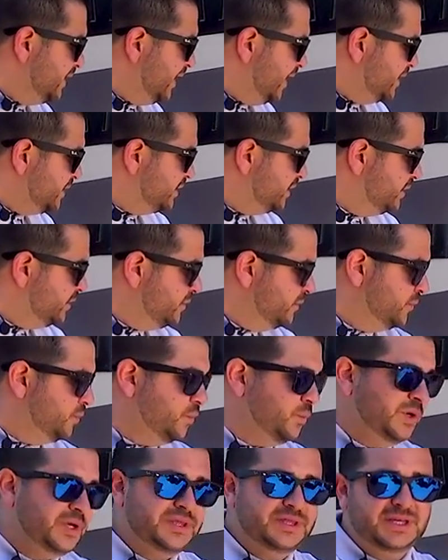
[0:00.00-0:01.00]
connection
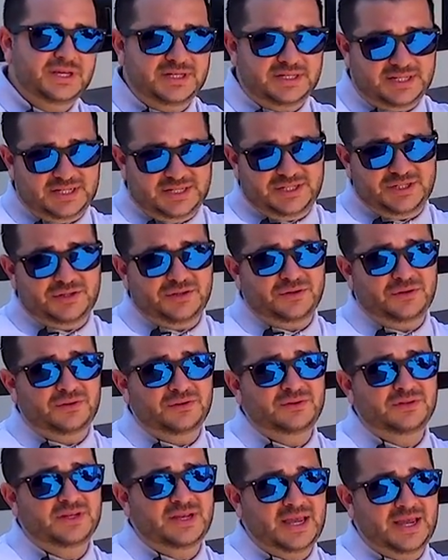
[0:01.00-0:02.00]
with a digital
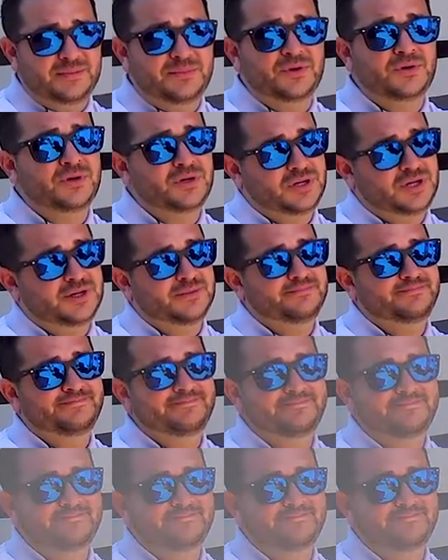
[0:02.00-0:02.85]
cable hookup.